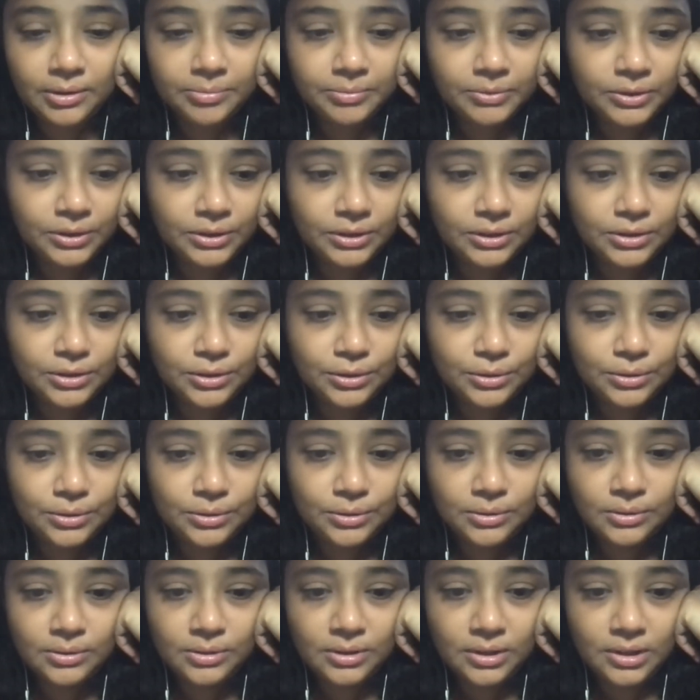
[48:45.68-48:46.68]
going
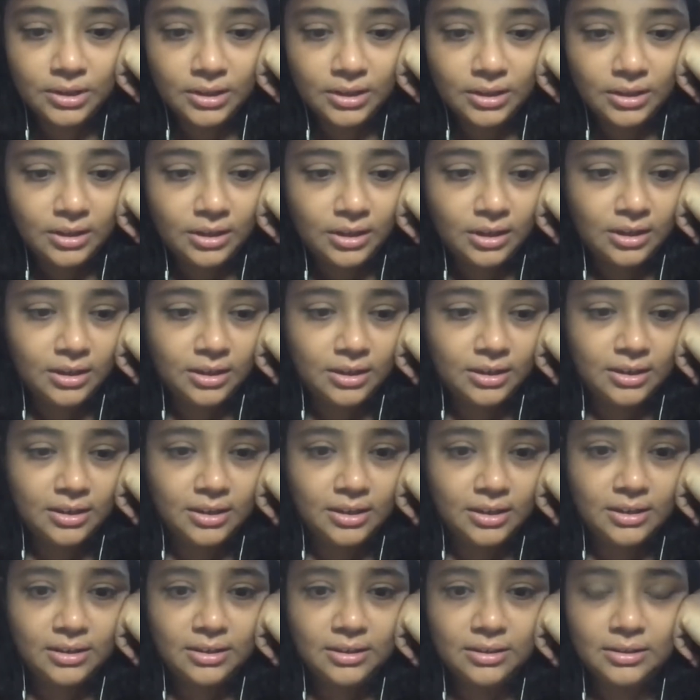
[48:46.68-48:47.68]
to
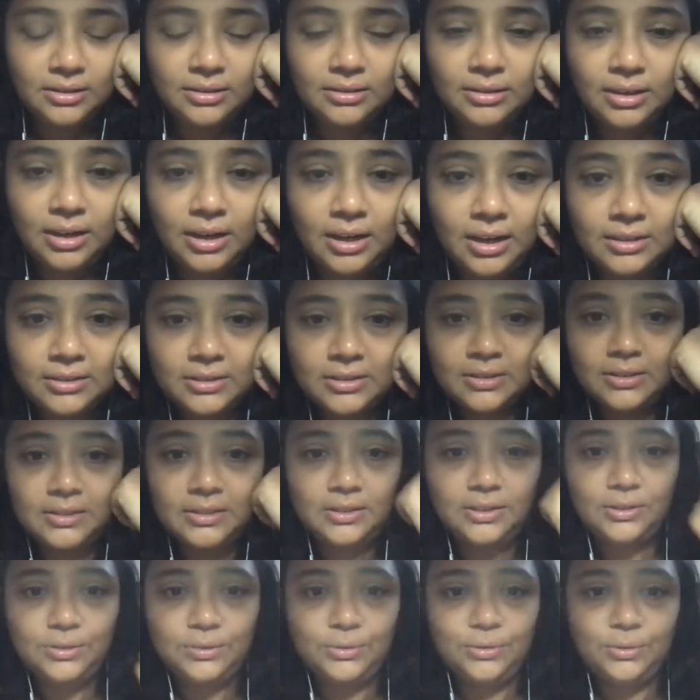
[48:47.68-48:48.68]
ask
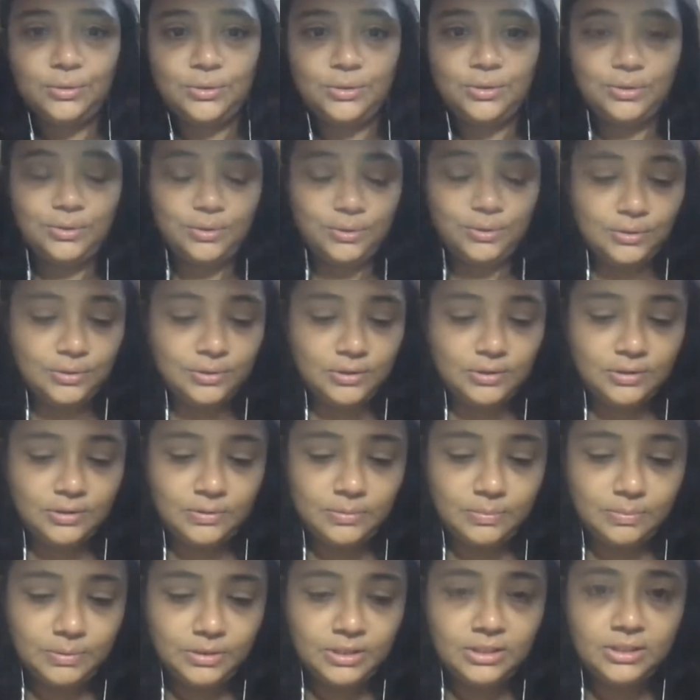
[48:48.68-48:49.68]
you to
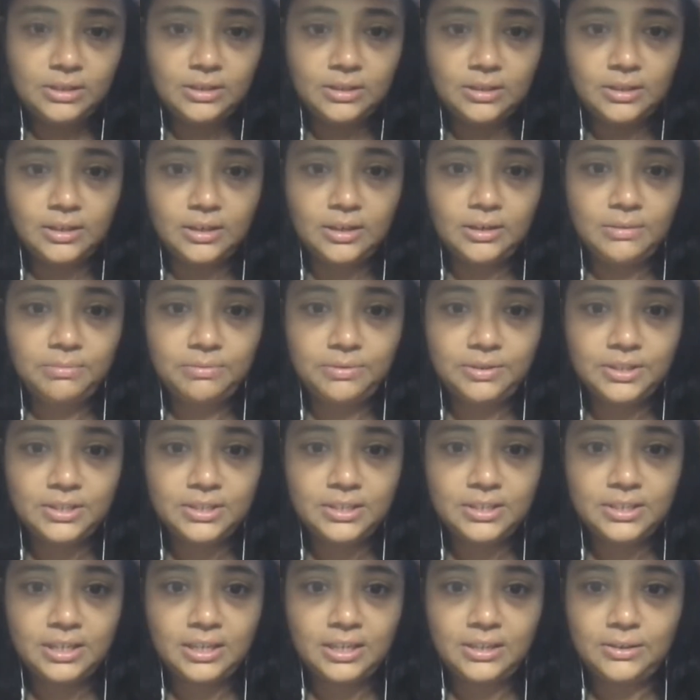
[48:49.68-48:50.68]
speak up
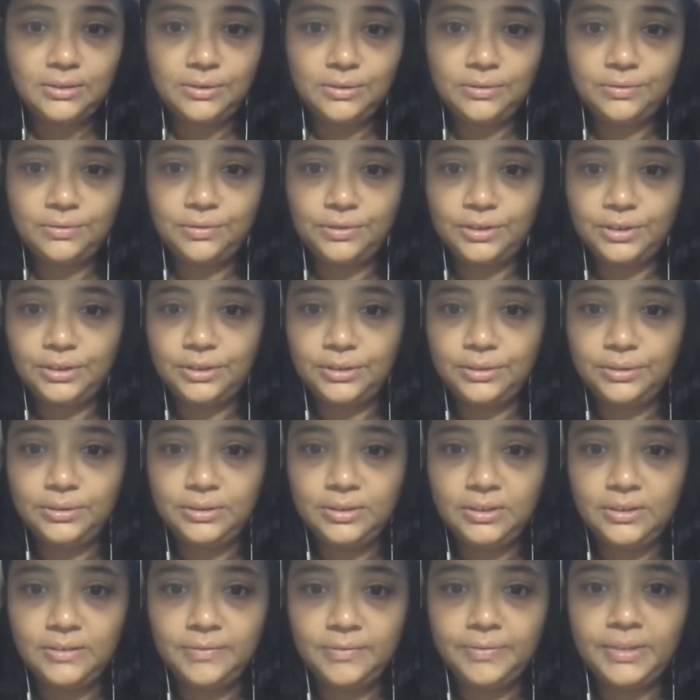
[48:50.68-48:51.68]
first. I'll look for you.
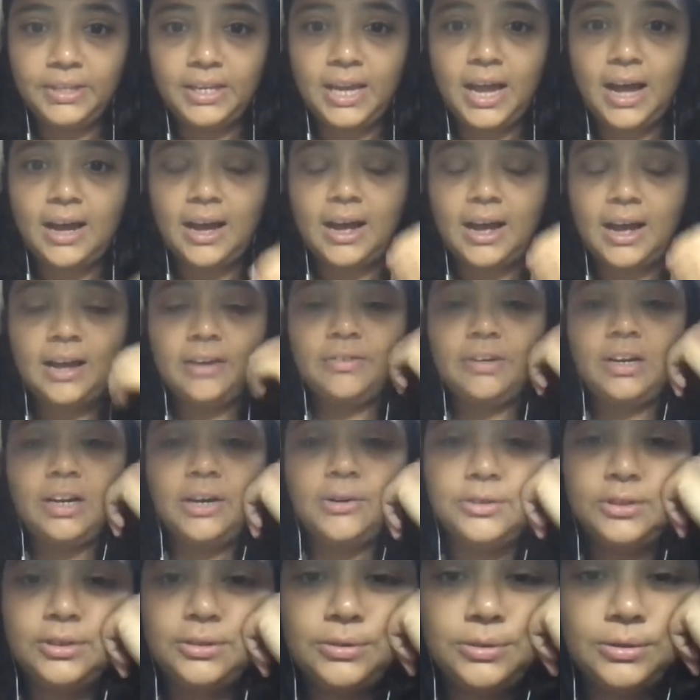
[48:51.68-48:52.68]
Yeah, I've
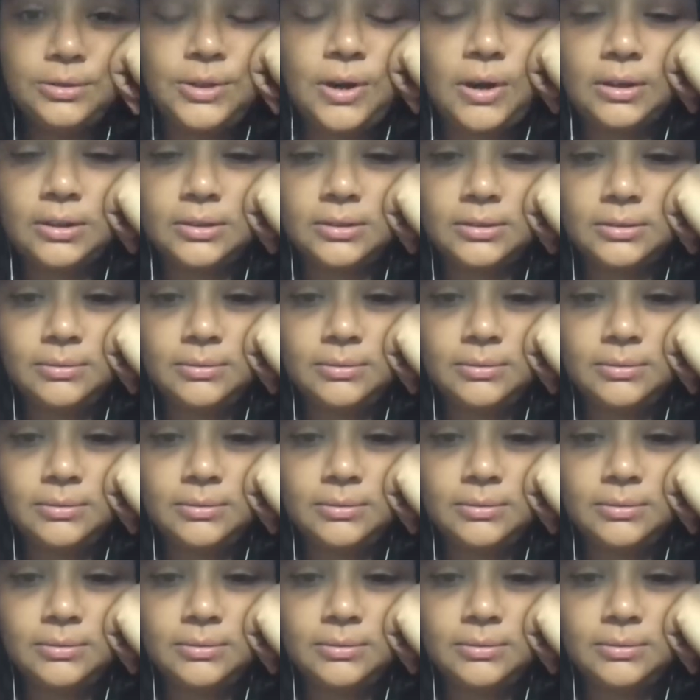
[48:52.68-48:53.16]
allowed you to talk.